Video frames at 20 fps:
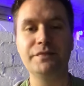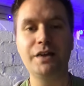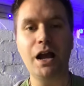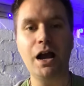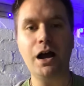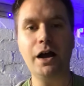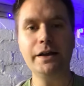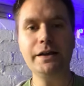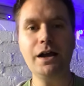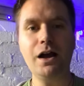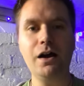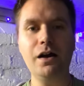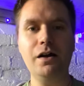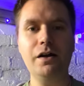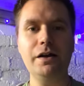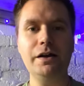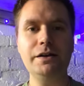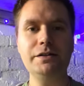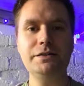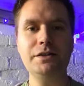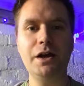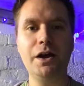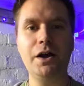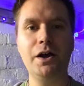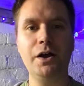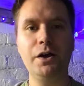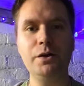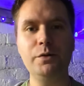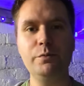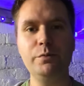Hi guys,
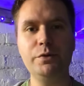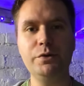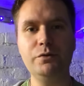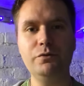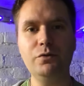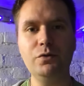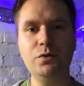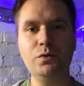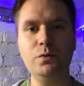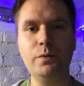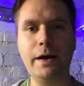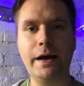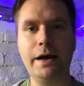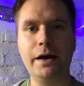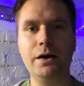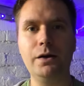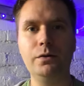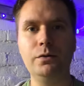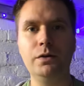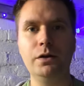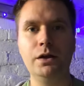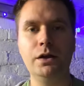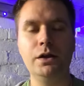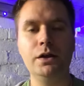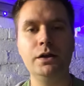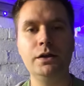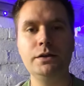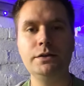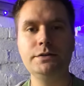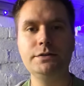hope you're all well.
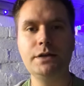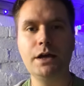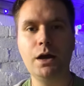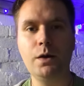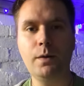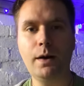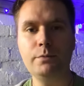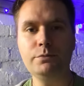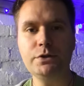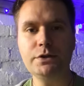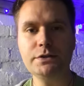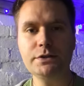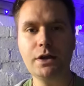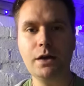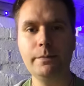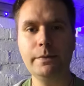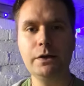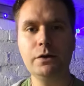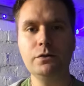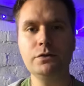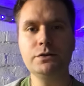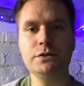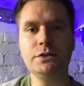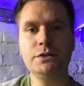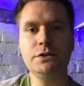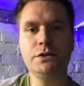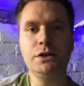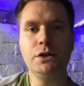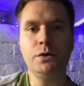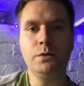So I'm just coming on to
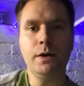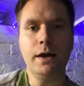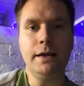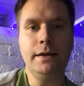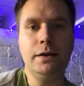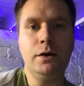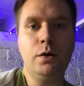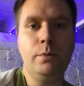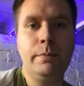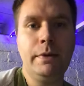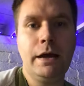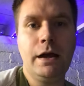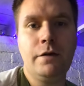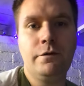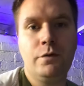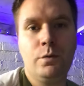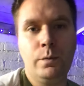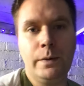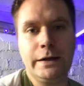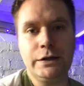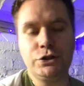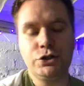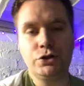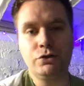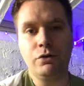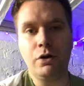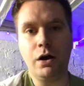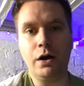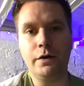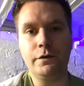do a little bit of a
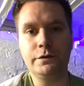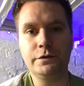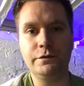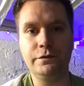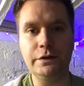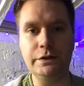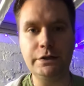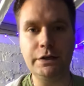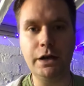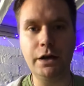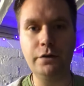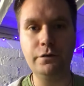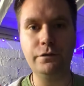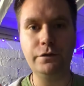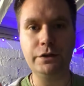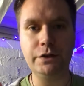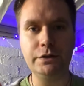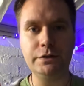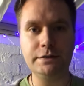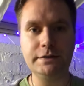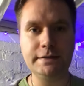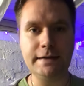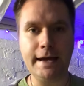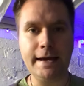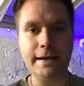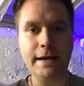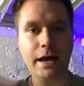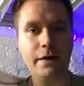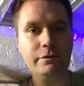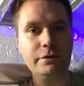witchcraft video for you today.
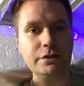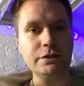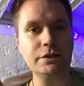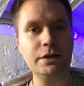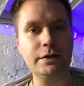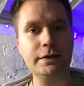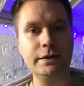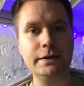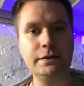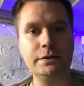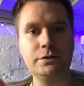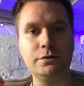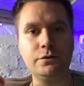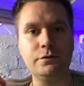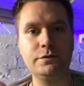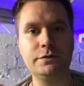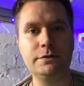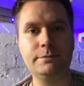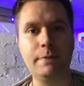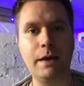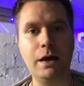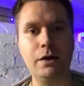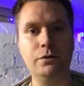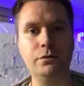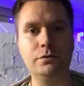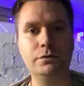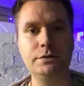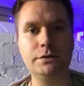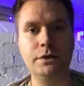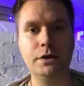I haven't done any sort of
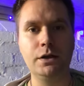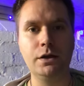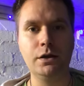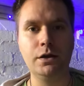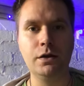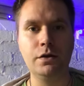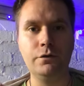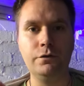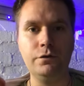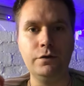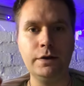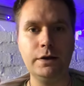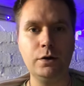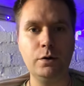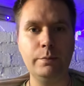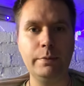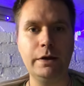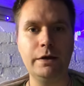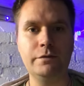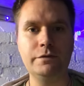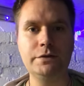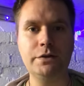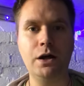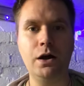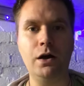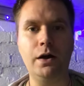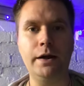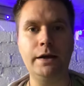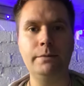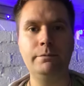spells for a little bit of
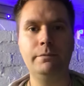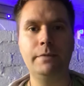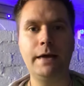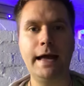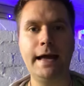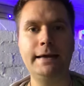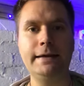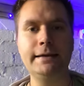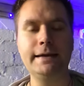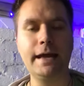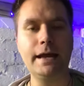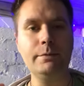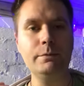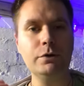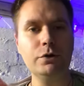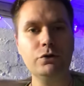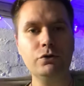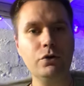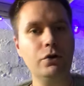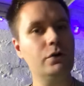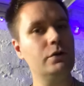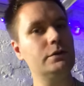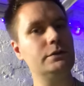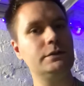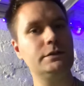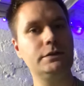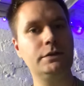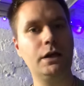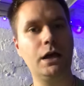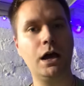time, and I came
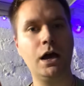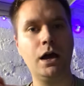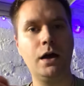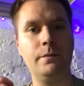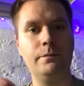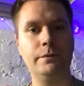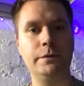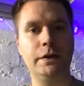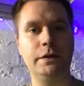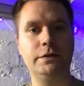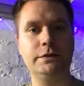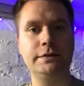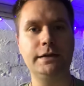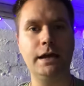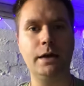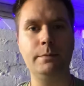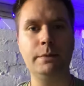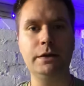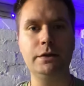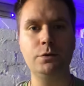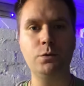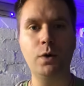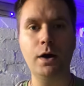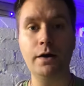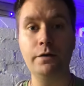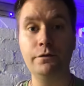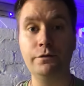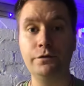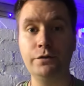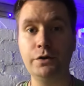across the other day, I'm in quite a
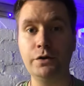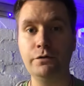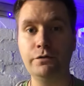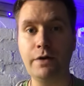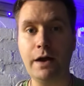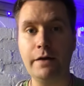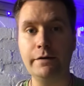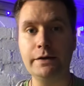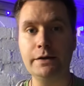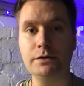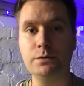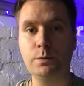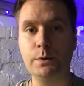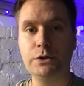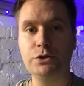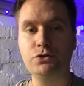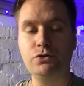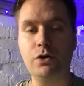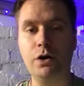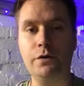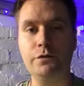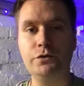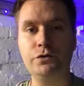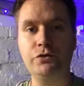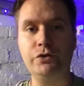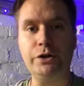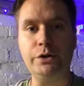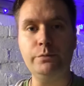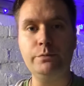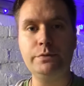few various witchcraft
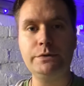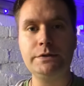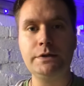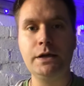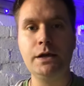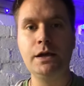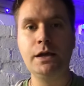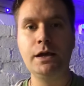groups,